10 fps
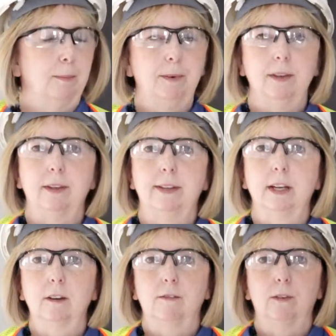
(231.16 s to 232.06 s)
up to the
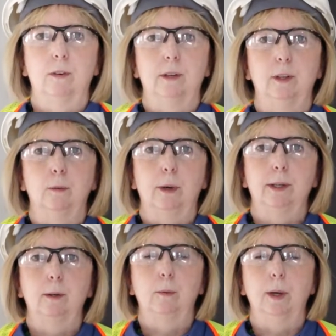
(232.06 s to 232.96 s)
second floor of the
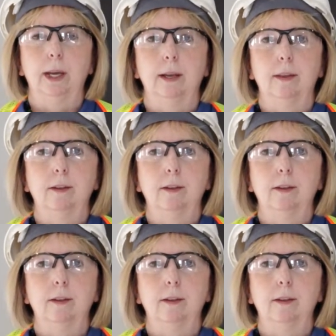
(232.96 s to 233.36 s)
West Wing,